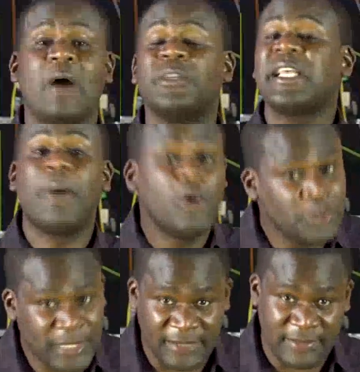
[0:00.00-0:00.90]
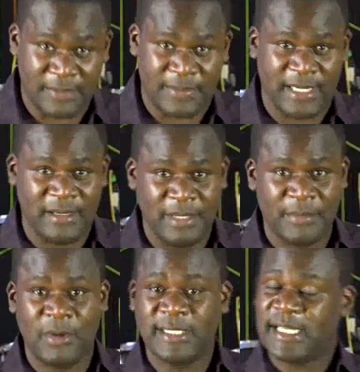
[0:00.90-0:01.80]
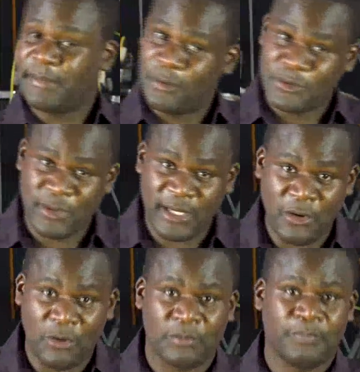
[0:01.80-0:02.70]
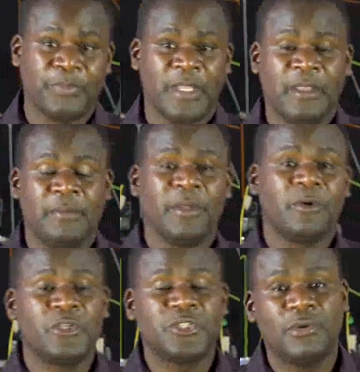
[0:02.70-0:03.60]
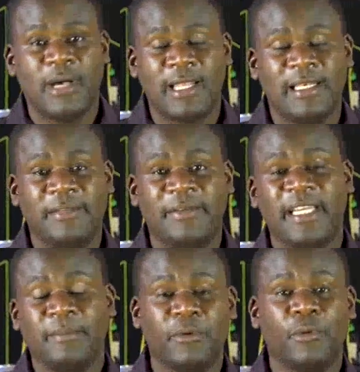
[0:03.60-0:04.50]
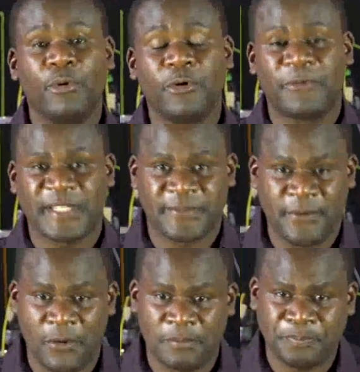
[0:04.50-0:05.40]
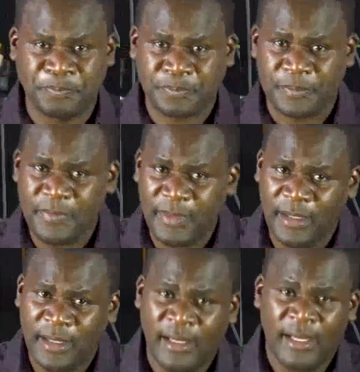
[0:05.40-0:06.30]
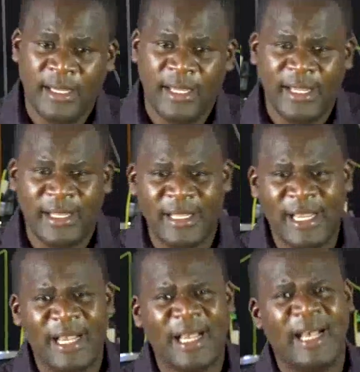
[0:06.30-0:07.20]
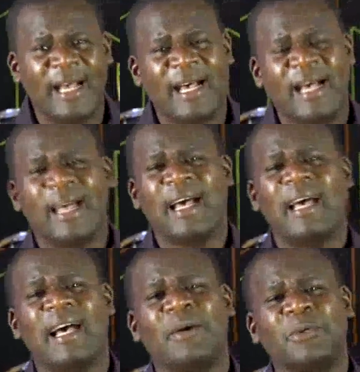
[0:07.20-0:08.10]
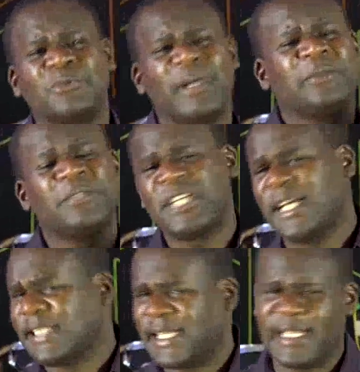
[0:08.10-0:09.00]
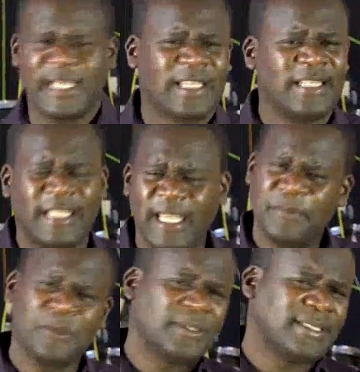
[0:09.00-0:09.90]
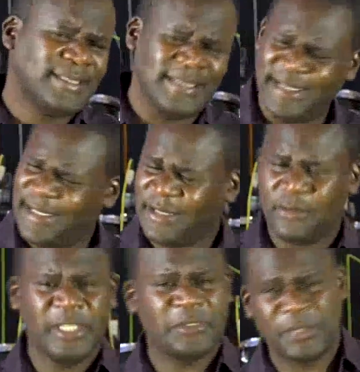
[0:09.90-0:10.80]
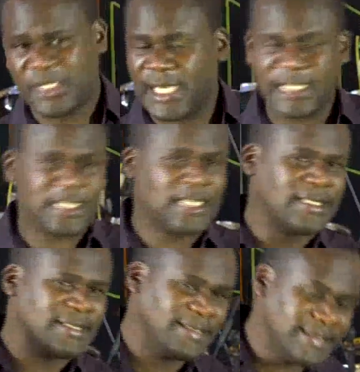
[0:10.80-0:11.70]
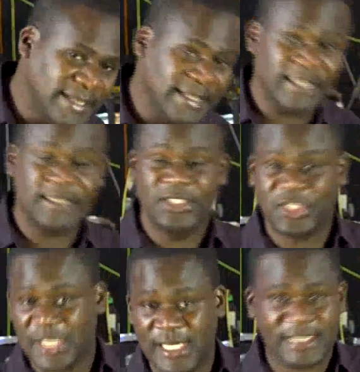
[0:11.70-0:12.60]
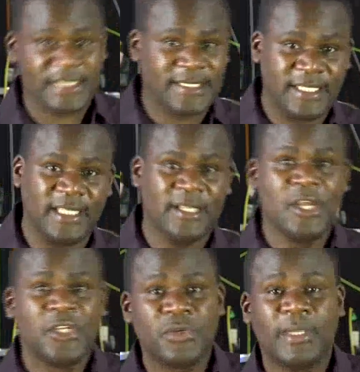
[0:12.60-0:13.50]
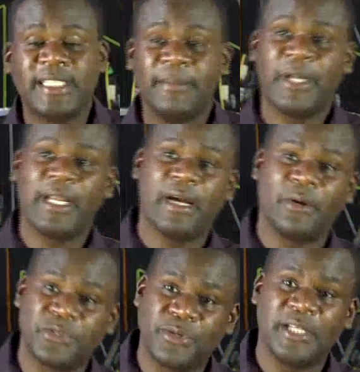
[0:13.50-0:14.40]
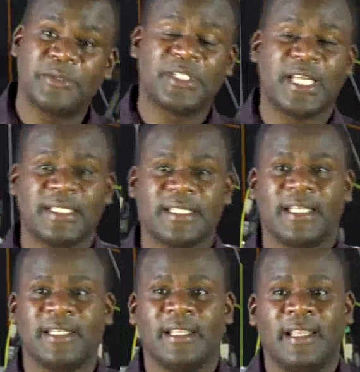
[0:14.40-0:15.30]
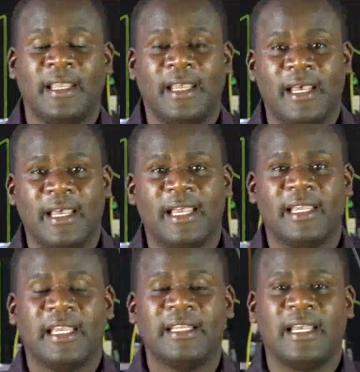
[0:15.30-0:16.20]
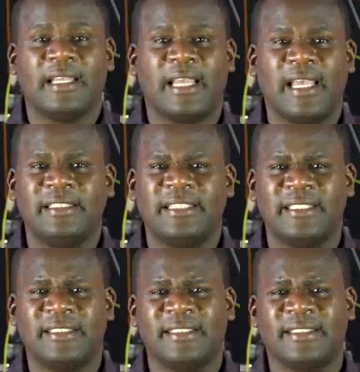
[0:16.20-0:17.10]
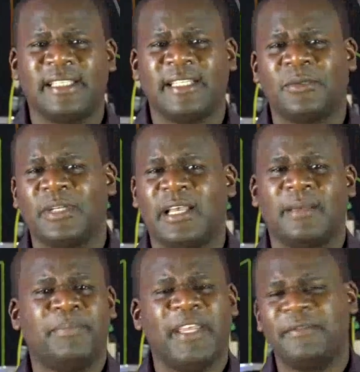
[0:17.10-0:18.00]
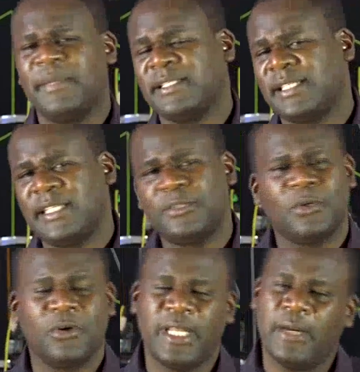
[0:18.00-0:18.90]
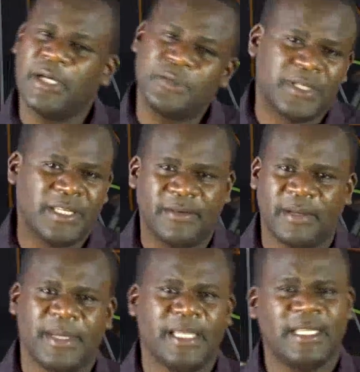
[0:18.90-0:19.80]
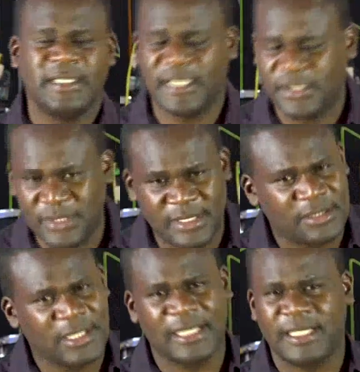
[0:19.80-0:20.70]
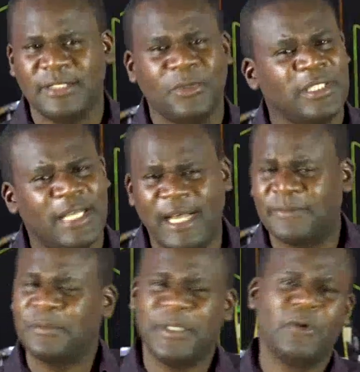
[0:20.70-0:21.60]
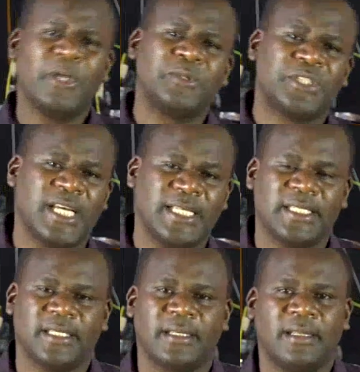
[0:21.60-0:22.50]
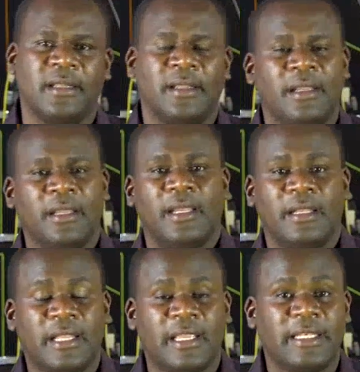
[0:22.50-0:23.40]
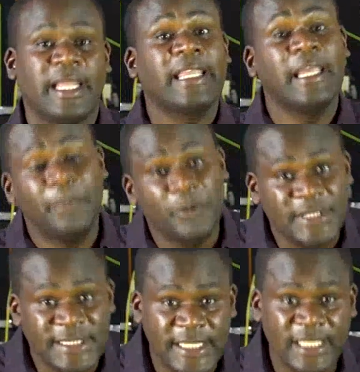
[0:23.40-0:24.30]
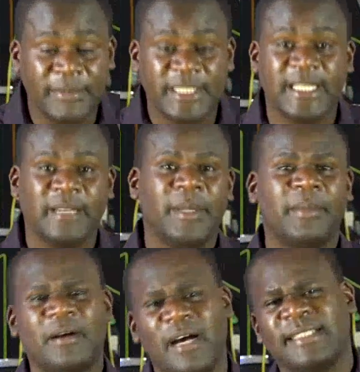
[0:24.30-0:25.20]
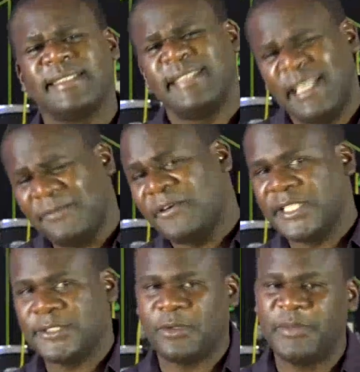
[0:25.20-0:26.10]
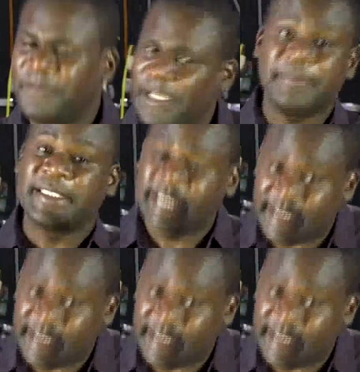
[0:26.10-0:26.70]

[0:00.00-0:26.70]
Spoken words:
I was about to give up. I remember one time I was going home because we were living in Buruburu Phase 4. And I was going to church and I kept on sinning, going to church, sinning, church, sinning. So one time when I was going to church and I just sat on a pavement and I told God, I want to give up. I don't have to be going to church and I keep on sinning. But I remember a still voice told me, Phillip,